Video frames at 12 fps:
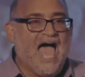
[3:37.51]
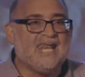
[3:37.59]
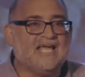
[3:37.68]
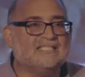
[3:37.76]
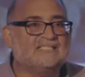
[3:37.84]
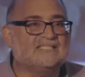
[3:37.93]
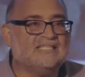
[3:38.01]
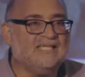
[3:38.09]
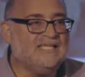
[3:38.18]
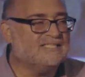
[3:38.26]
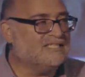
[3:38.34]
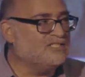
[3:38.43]
and I
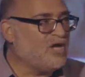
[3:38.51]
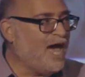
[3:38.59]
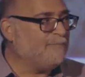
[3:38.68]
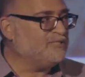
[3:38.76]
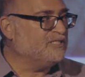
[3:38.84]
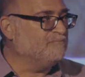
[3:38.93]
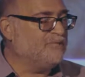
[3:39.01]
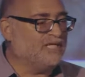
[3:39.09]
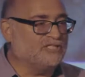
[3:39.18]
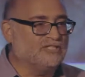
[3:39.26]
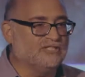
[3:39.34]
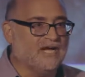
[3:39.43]
see his adoption
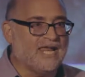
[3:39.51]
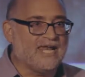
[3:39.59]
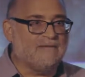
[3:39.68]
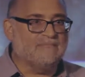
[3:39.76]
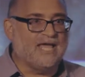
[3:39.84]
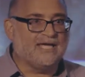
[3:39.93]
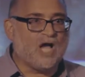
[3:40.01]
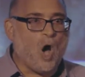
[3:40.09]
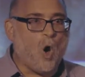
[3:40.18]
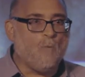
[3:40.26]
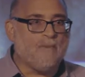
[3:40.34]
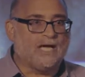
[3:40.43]
picture and I'm like,
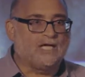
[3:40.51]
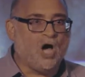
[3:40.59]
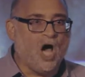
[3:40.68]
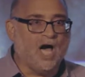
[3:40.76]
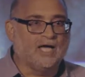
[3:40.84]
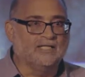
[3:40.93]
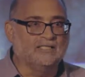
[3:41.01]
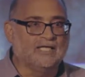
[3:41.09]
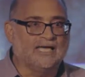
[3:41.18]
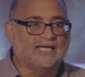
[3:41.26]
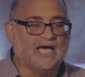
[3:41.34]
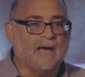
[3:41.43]
oh my God,
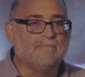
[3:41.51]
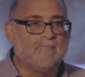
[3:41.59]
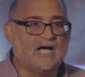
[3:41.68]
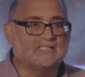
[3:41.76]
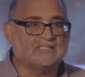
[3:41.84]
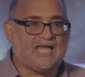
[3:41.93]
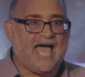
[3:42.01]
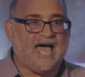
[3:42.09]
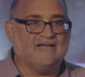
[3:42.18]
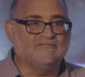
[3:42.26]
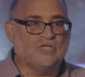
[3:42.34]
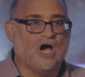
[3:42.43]
like must
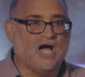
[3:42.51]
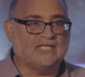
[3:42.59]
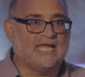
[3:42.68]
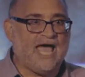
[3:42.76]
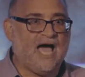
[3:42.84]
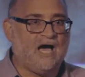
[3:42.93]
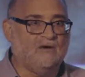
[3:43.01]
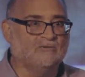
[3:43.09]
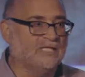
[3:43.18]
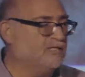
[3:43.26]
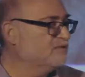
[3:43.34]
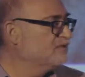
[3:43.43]
have dog now.
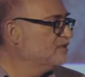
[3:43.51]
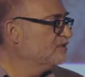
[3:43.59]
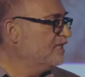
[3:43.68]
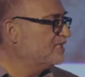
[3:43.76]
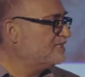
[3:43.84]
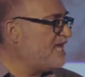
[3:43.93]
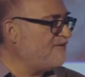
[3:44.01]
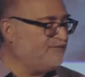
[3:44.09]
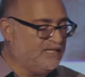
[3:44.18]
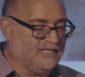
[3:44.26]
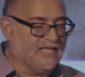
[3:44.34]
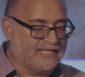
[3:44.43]
Like, like
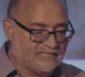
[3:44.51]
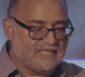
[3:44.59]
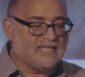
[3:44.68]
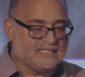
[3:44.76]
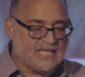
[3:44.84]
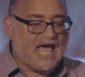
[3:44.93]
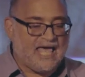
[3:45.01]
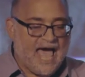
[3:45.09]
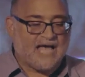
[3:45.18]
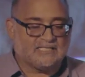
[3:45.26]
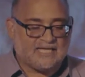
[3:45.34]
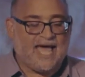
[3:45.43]
Stephanie, like this
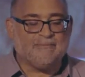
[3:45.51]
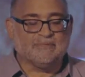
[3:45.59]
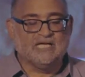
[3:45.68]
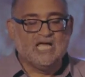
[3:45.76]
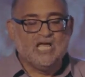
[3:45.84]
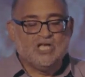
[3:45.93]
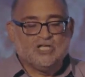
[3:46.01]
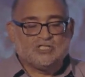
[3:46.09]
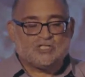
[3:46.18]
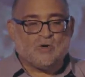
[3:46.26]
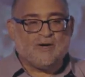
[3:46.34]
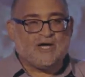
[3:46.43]
has to happen.
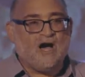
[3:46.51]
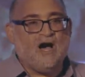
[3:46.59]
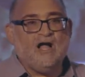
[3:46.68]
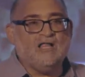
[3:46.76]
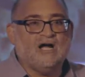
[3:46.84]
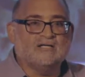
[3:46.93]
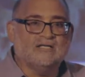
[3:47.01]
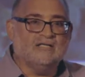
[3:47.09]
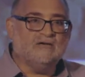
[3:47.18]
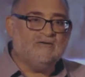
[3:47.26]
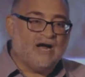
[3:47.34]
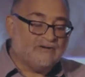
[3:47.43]
So I call
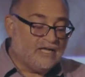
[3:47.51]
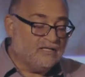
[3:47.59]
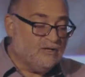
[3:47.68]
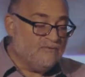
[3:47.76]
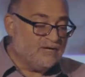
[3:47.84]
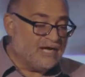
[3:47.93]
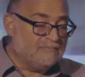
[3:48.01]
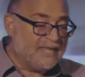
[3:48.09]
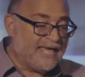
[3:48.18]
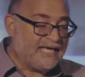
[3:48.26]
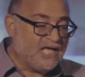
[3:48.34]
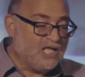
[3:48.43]
Arnell, Arnell over and I'm
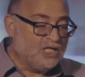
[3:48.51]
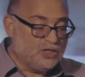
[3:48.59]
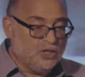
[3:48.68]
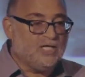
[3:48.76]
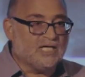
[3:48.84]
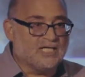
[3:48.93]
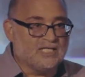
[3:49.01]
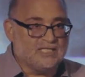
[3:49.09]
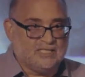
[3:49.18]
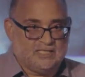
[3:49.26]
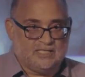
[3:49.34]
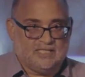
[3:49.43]
like, look.
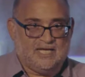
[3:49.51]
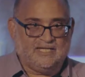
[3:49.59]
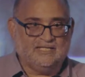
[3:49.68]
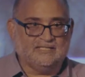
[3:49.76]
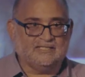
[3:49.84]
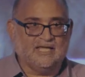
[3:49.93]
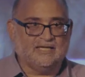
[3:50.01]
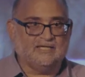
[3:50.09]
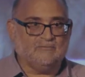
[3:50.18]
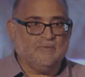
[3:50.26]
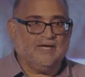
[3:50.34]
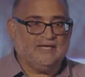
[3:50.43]
And he's
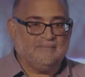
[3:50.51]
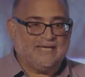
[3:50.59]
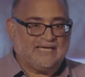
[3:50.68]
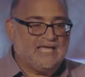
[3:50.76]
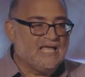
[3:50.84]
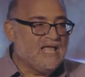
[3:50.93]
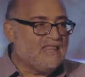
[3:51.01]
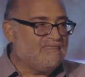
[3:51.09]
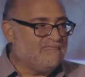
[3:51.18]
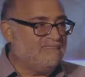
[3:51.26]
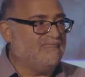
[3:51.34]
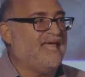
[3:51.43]
like, what? And I'm like,
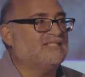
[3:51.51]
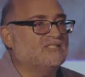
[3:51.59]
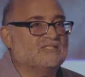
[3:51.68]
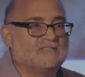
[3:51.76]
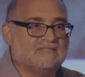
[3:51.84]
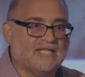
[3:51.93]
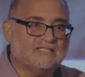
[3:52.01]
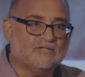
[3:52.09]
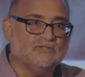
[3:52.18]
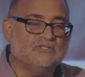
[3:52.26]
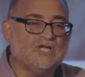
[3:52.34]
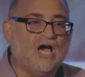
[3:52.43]
that's, that's
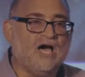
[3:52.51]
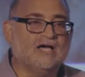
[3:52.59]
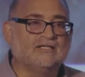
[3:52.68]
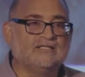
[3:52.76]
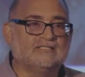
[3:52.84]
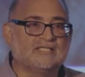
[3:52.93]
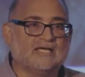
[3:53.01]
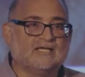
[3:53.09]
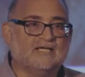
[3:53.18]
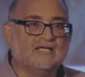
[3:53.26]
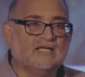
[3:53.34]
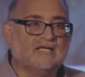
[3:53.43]
our new dog. And he's like,